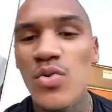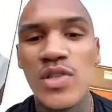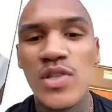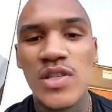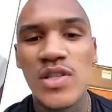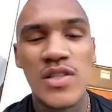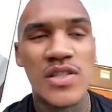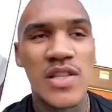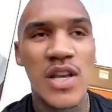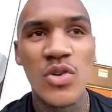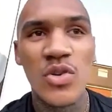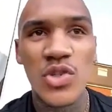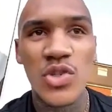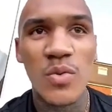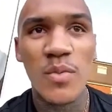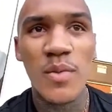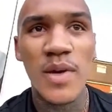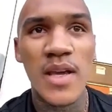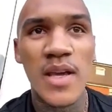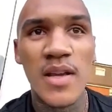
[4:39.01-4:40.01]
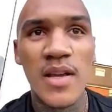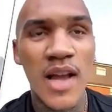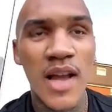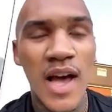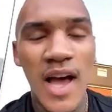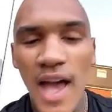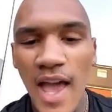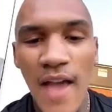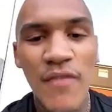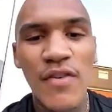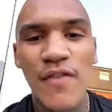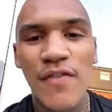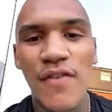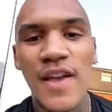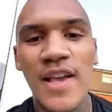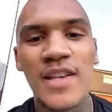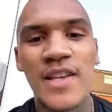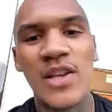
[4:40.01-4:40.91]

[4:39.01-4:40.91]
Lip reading: social media, like everything.